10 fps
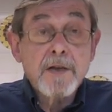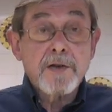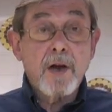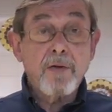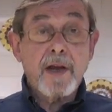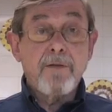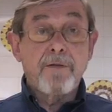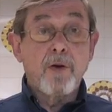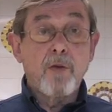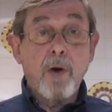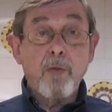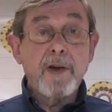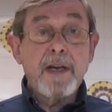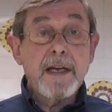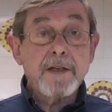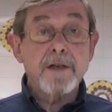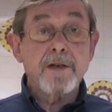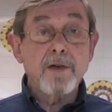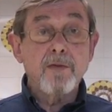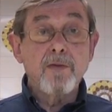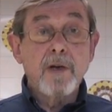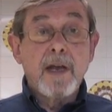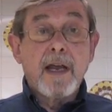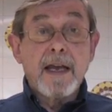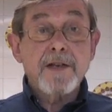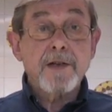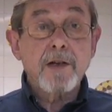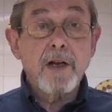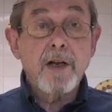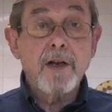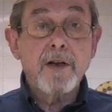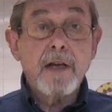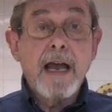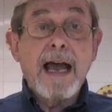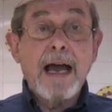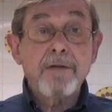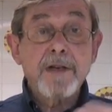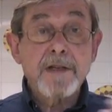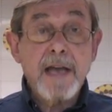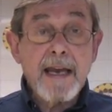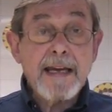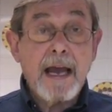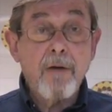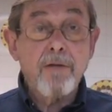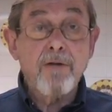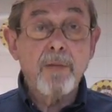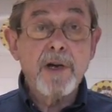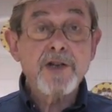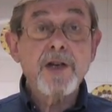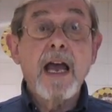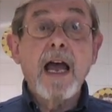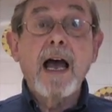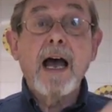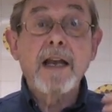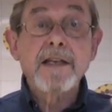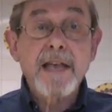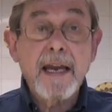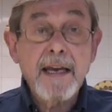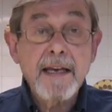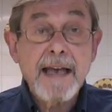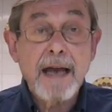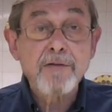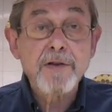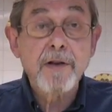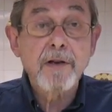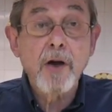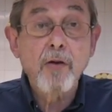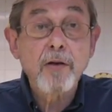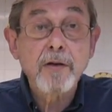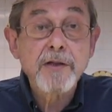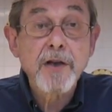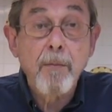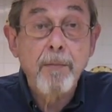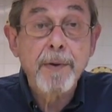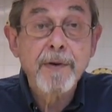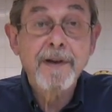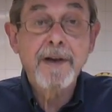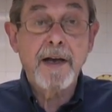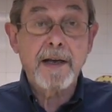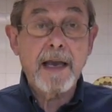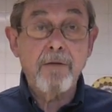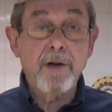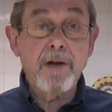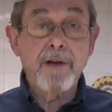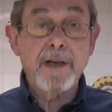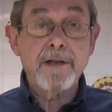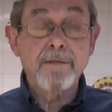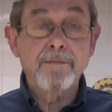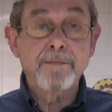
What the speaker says: So therefore, what we need to do is to learn how to take our rubbish and take it down to the local dump and get rid of it.